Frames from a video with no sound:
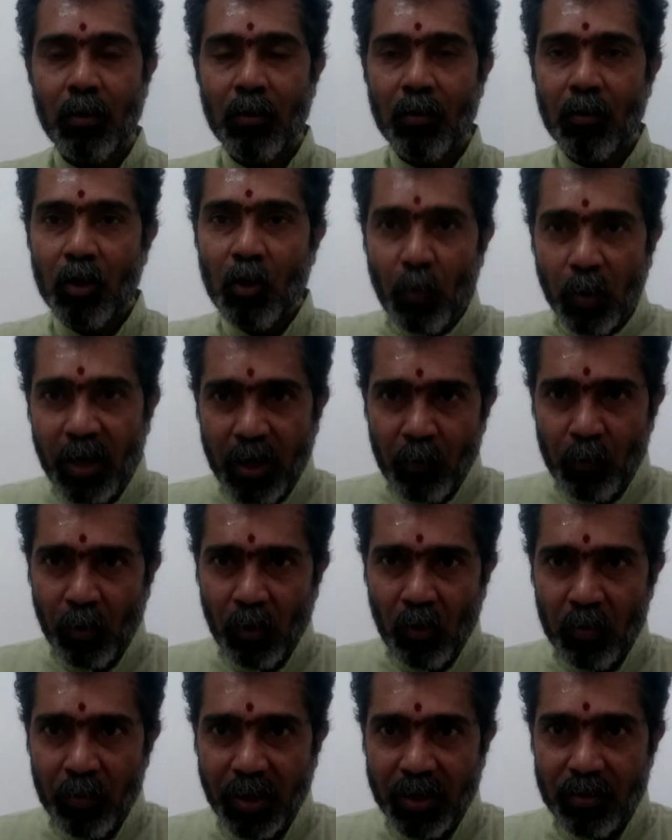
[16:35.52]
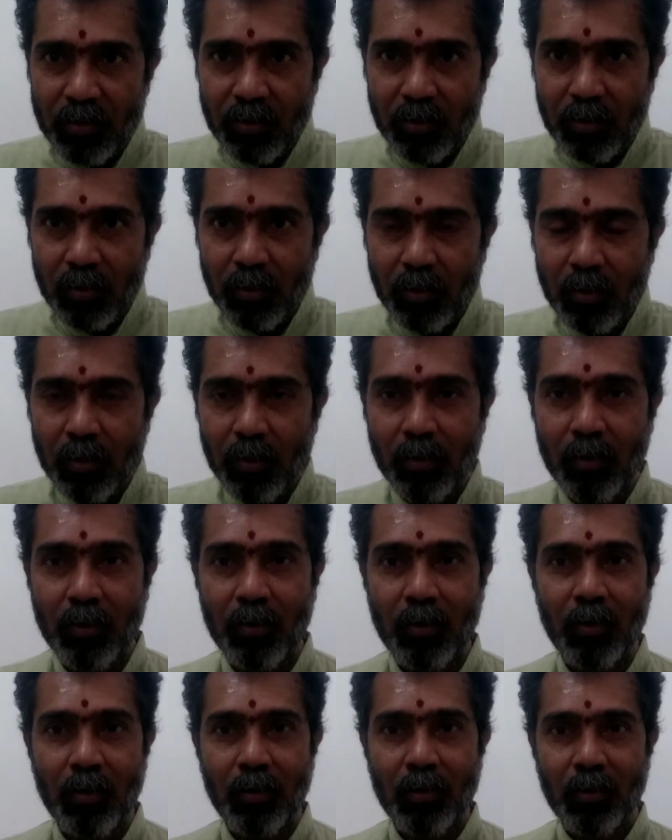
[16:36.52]
your environment,
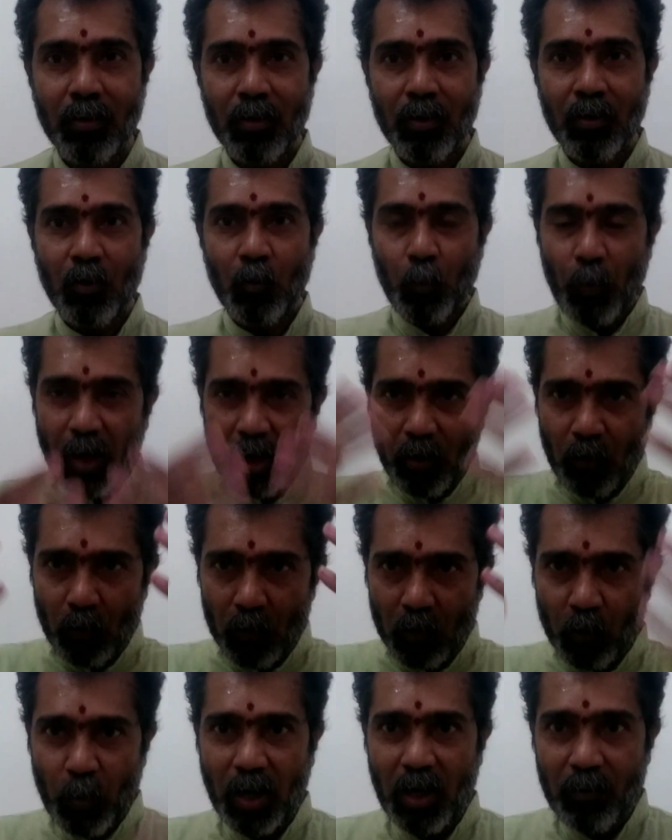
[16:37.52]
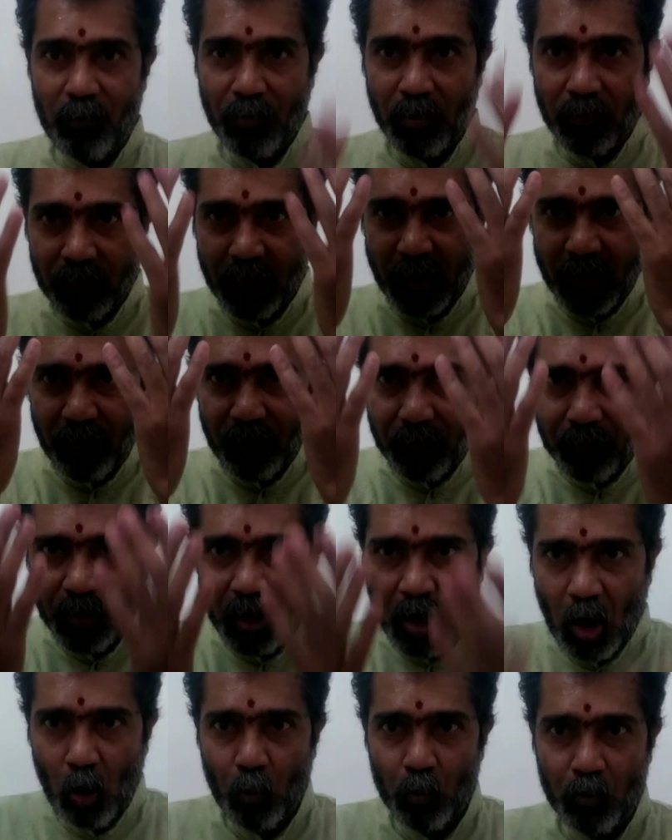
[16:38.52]
where you dwell, right from the
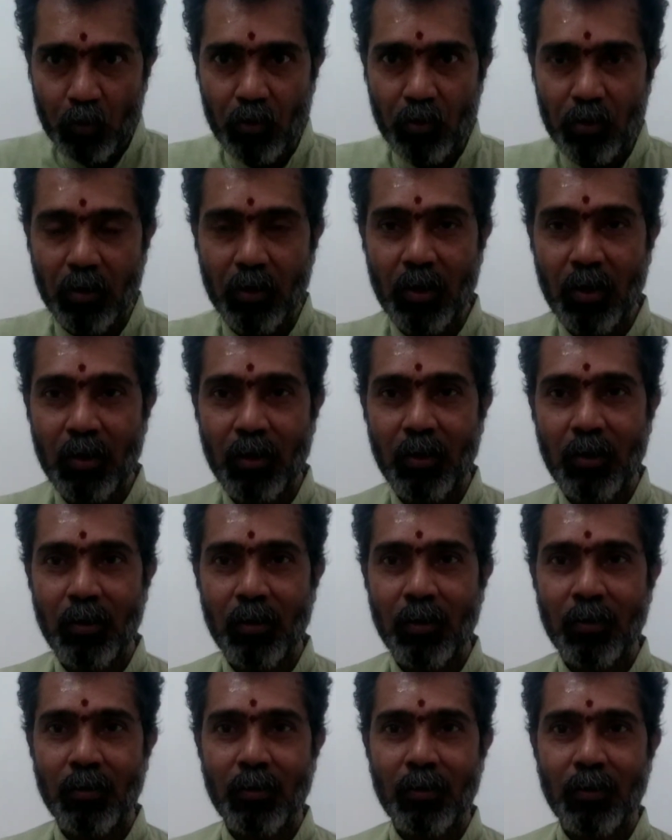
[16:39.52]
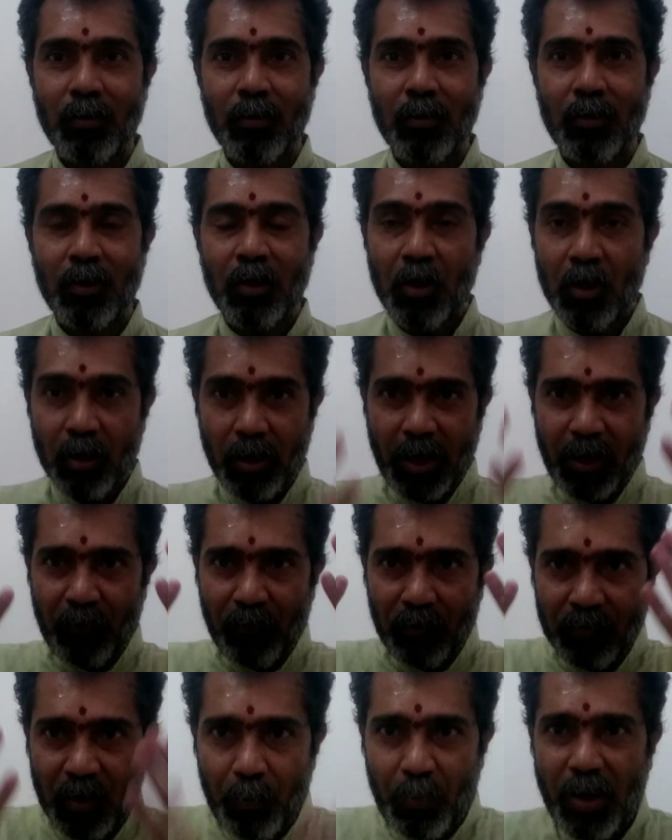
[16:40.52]
house, right
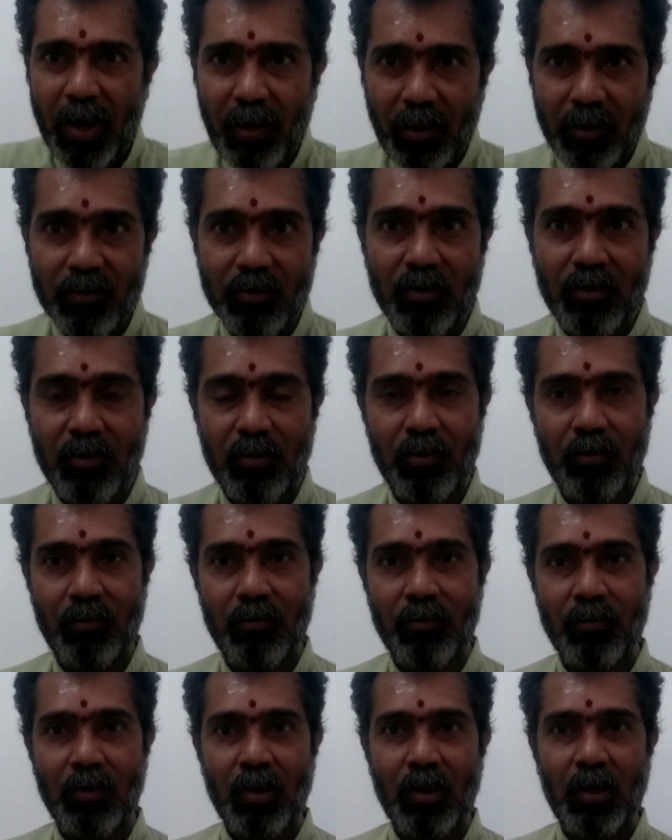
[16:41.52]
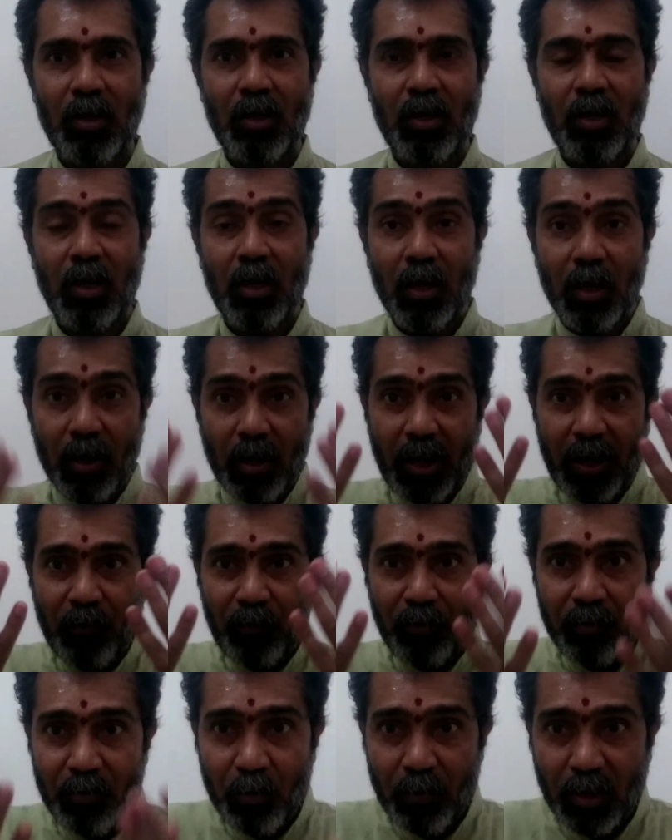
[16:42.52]
from the parents, right
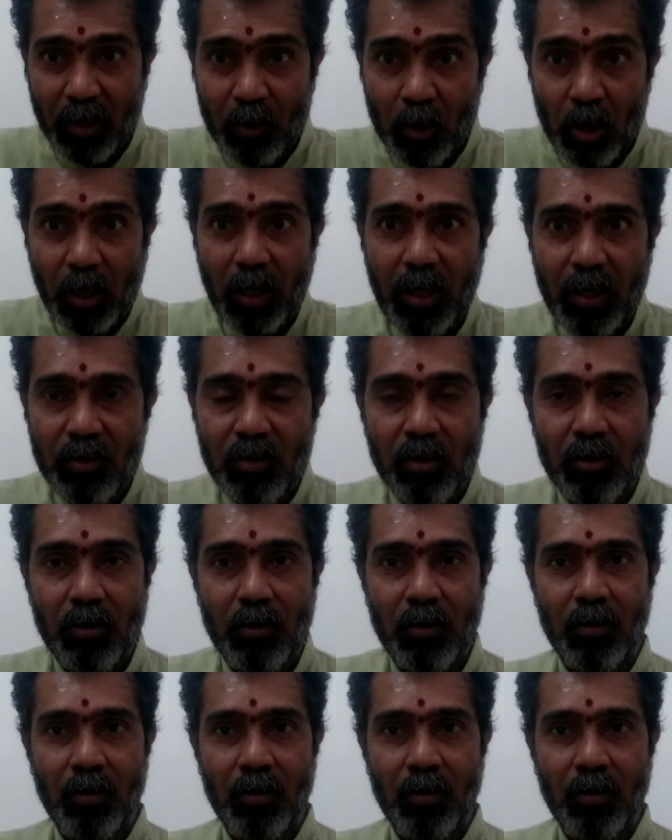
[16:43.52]
from your colleagues,